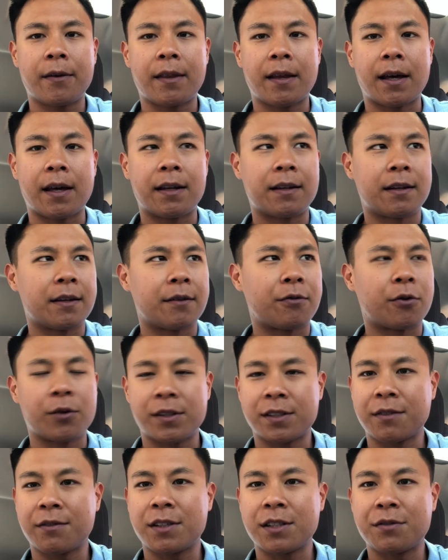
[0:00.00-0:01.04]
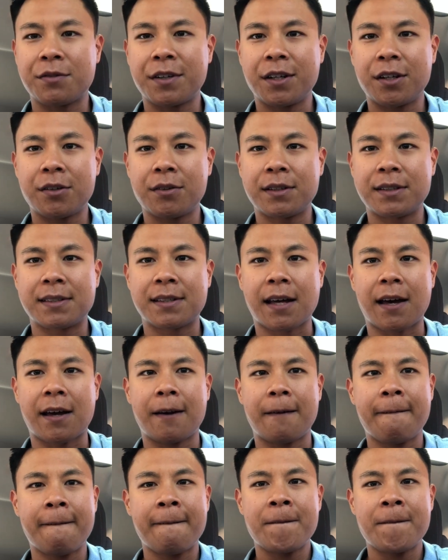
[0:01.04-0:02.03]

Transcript: that the focus of this video is that